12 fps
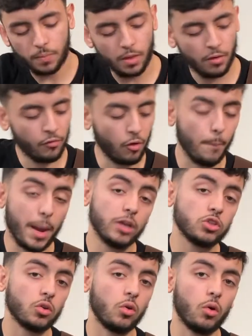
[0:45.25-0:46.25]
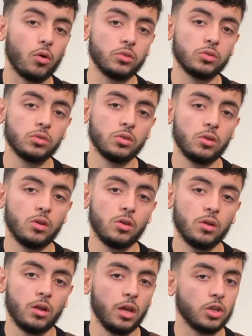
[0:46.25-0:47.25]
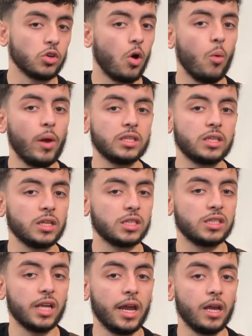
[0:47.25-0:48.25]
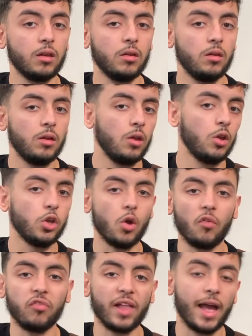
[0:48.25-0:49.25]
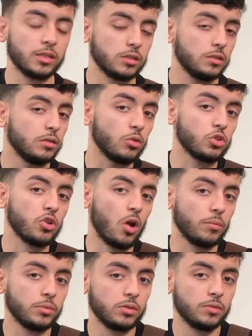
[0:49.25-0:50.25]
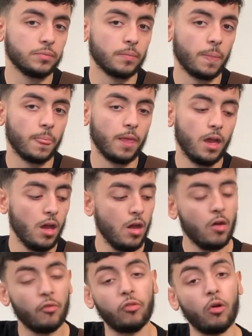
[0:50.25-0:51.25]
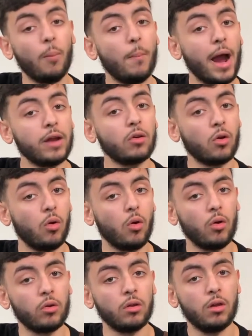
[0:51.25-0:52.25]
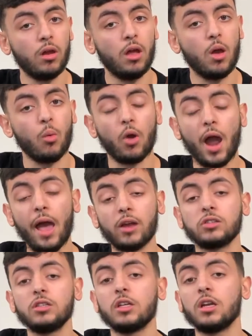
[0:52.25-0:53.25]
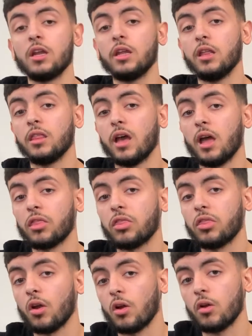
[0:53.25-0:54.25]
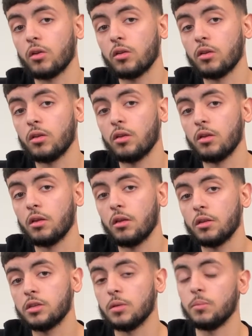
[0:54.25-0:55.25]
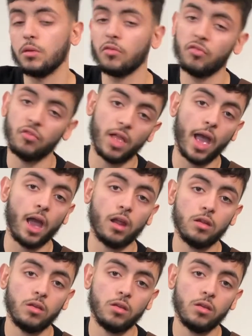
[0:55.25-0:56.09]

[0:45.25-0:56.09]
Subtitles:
For major chords, it's always going to stay no flats, no sharps. For a minor chord, we're actually going to need that third to be flat.